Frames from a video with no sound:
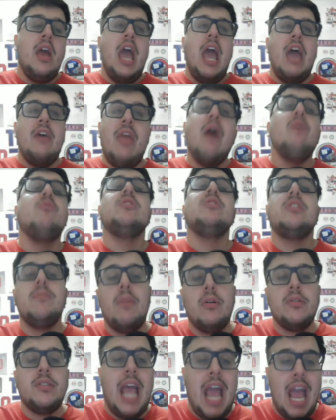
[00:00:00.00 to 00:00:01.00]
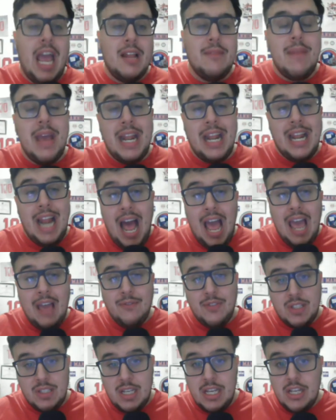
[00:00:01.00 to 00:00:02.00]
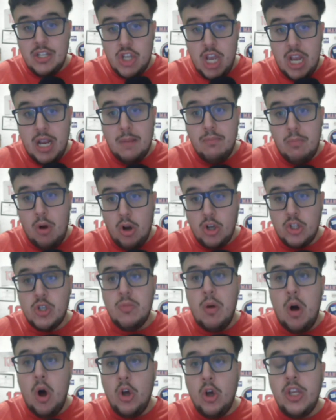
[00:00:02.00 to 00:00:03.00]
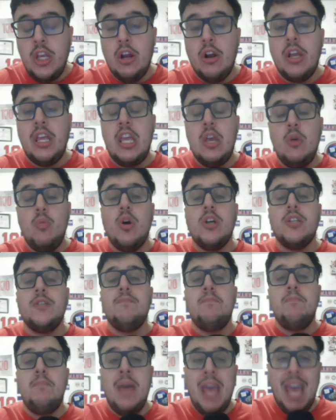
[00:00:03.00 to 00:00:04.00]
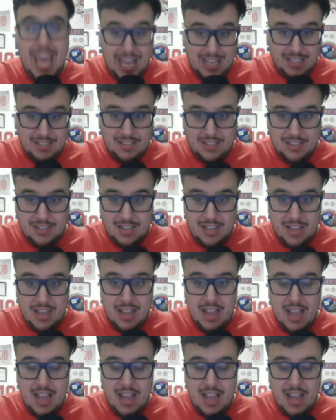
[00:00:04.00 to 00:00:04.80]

And that was the most animated I have seen Jacob Markstrom all year. He was pissed.